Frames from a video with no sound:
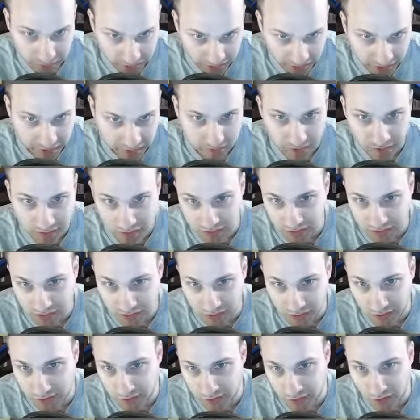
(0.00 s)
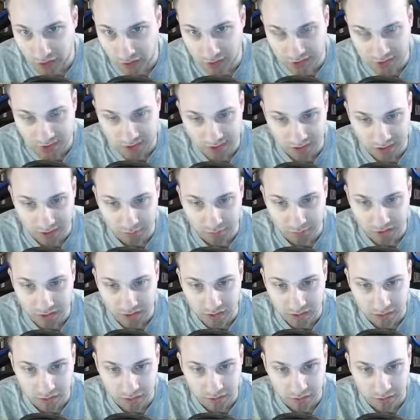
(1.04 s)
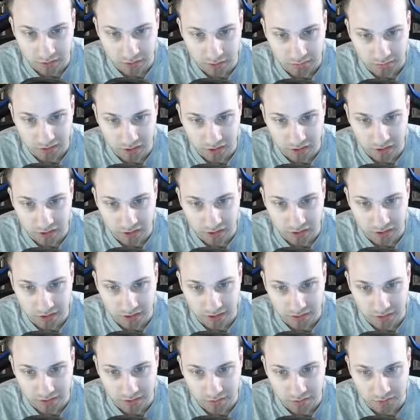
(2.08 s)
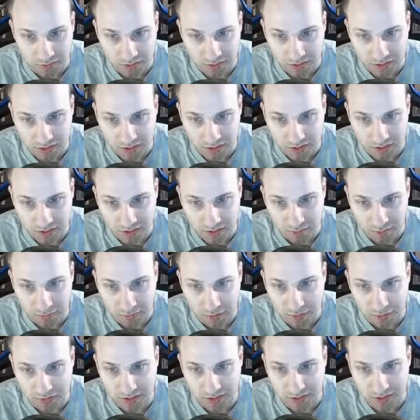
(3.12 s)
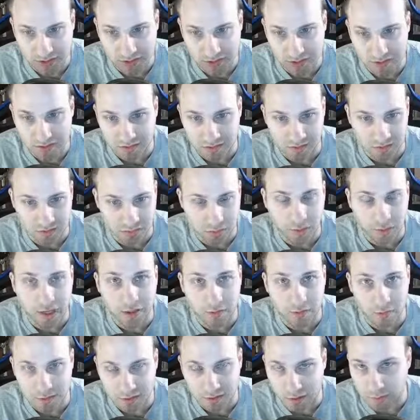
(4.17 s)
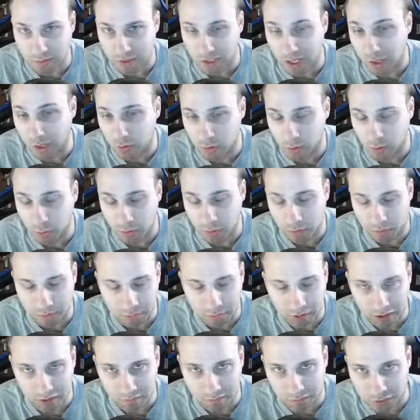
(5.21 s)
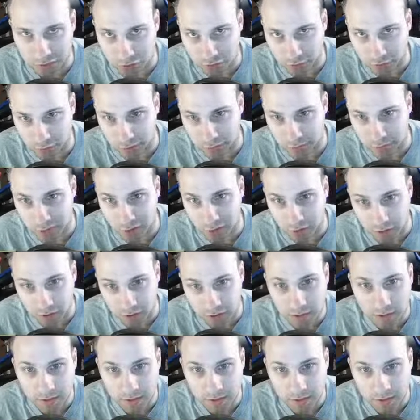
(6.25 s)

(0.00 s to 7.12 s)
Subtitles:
But let's just say they're all sleeping and your party is able to get like maybe like a decent surround or something. I don't know what would be beneficial for your party.